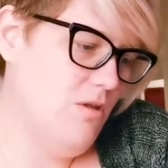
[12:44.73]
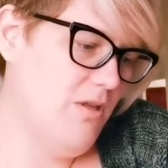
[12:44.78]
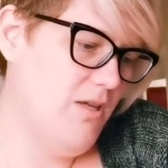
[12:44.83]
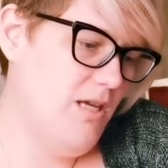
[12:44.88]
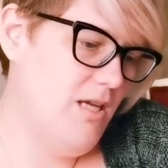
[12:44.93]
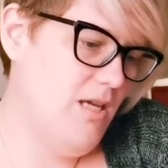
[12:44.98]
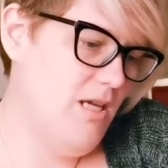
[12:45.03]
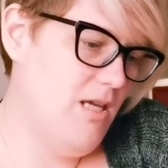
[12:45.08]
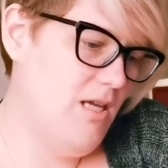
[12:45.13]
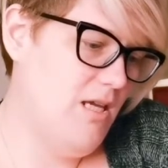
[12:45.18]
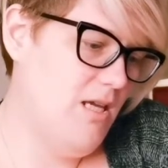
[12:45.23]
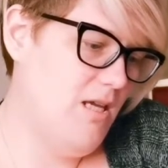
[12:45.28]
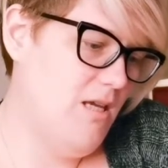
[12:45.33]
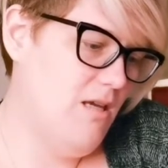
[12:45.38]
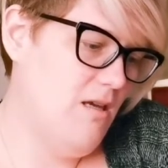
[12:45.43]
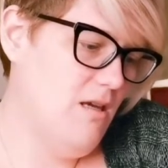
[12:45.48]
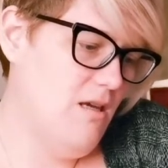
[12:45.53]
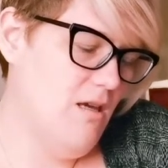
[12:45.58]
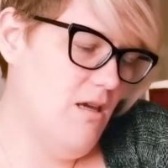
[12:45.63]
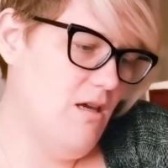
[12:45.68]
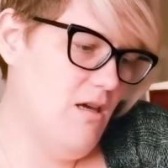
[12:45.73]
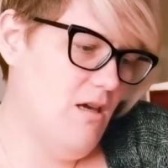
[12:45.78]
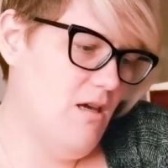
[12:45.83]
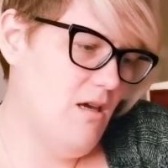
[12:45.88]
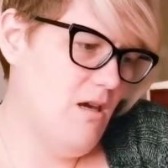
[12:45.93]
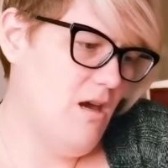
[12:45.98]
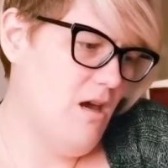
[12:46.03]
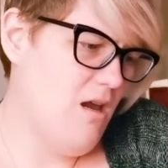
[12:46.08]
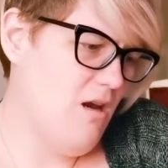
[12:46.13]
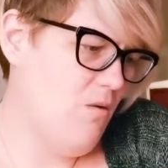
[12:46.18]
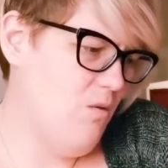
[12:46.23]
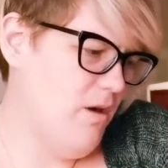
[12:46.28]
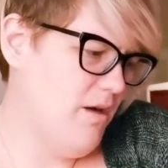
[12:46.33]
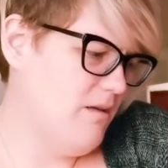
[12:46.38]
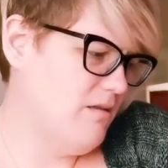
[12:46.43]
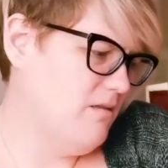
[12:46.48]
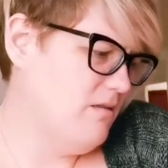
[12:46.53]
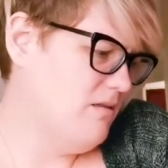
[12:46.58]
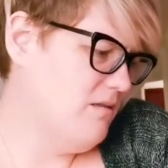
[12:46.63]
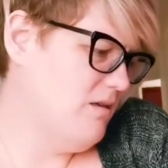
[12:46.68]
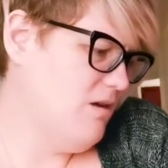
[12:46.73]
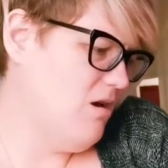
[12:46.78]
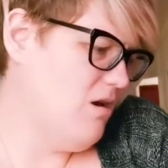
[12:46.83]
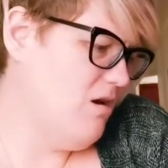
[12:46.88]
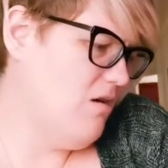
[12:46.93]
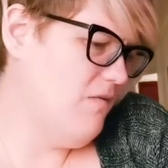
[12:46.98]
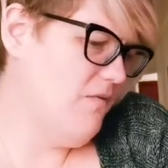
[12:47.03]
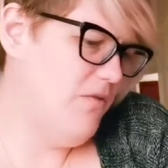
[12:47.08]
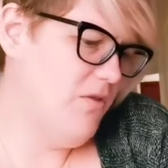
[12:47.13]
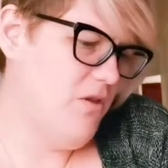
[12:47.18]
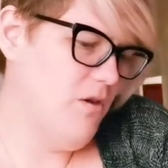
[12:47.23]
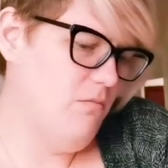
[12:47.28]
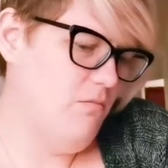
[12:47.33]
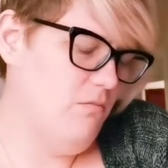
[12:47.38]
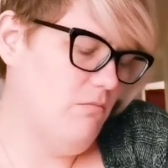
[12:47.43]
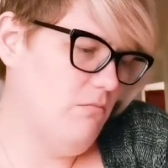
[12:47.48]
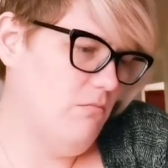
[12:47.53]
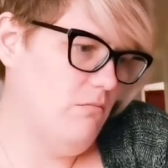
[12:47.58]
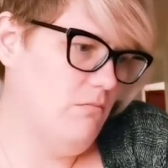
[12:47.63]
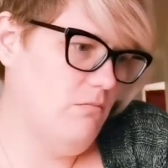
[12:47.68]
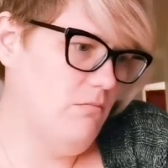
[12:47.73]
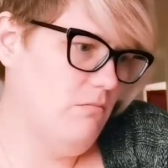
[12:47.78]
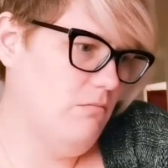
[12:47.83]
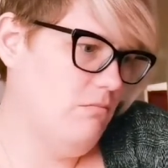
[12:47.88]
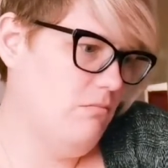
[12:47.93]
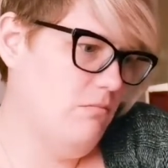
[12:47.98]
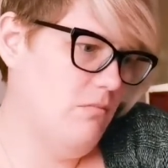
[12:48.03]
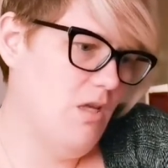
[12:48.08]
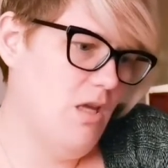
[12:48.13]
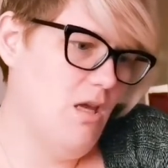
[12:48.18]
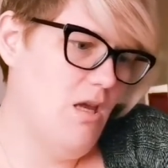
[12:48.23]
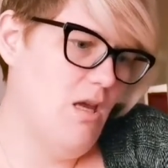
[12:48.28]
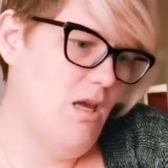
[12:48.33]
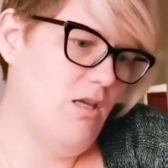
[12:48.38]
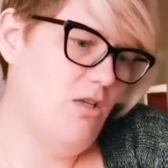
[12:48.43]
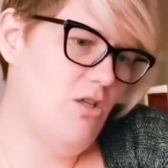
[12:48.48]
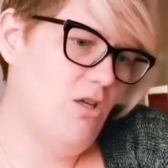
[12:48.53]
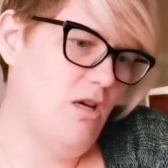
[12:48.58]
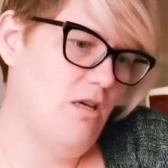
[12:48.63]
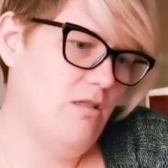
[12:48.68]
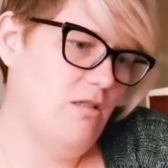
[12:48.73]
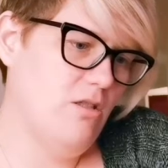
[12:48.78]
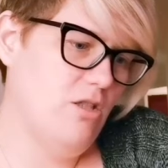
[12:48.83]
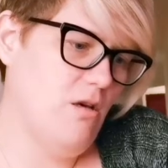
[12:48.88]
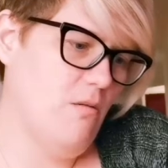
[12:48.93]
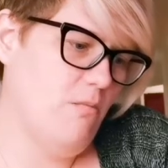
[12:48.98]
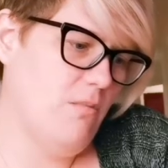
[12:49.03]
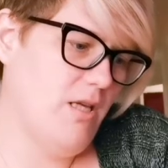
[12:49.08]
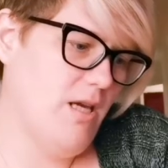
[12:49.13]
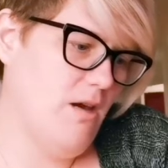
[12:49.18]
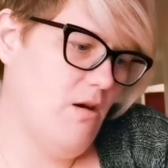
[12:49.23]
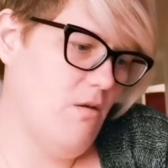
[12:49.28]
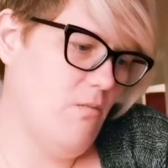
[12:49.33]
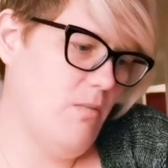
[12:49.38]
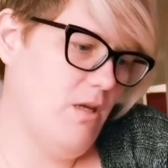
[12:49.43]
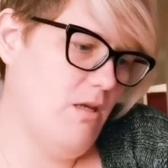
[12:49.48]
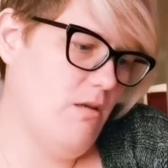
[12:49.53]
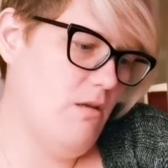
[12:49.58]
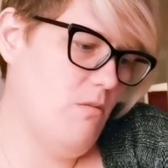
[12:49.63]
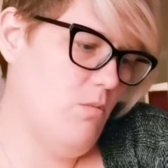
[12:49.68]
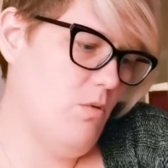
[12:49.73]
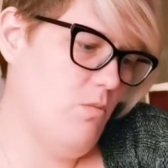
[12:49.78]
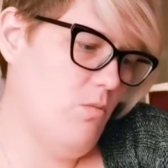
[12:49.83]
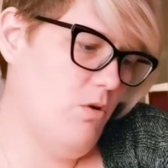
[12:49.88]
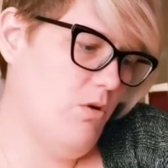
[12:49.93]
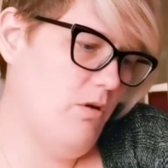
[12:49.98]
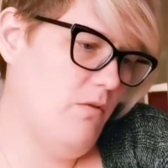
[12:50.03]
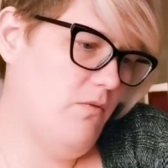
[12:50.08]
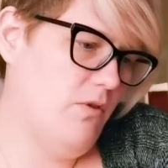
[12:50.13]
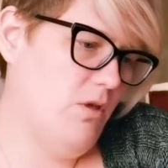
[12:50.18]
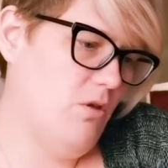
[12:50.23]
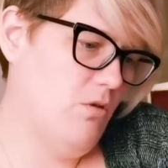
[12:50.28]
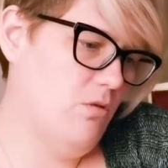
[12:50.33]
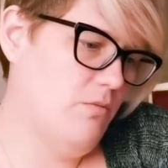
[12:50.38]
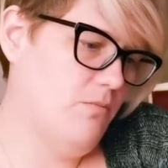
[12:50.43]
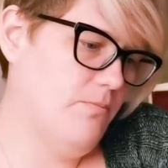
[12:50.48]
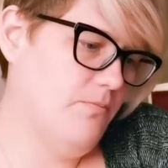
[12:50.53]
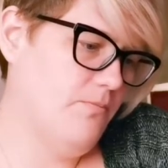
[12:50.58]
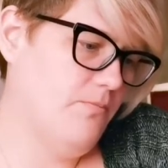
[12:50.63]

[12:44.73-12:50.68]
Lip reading: the colorwork scarf that just jumped out at me. Come on, where have you gone?